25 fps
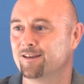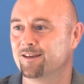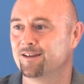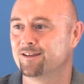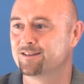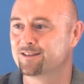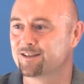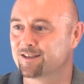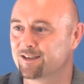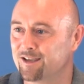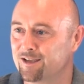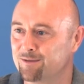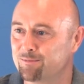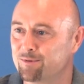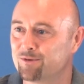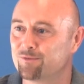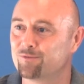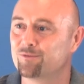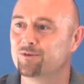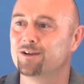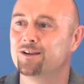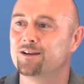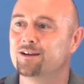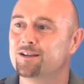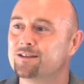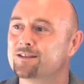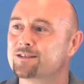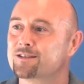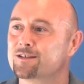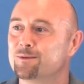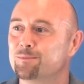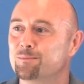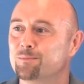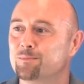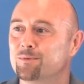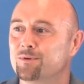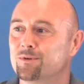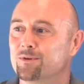And to keep it really
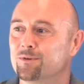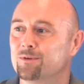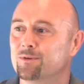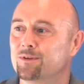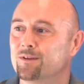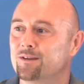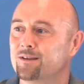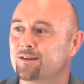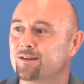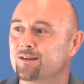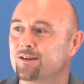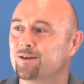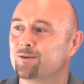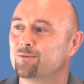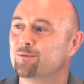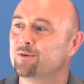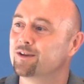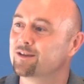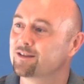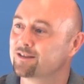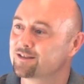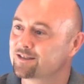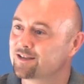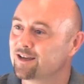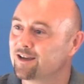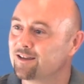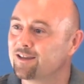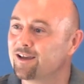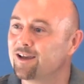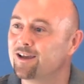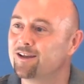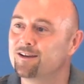simple, we can say that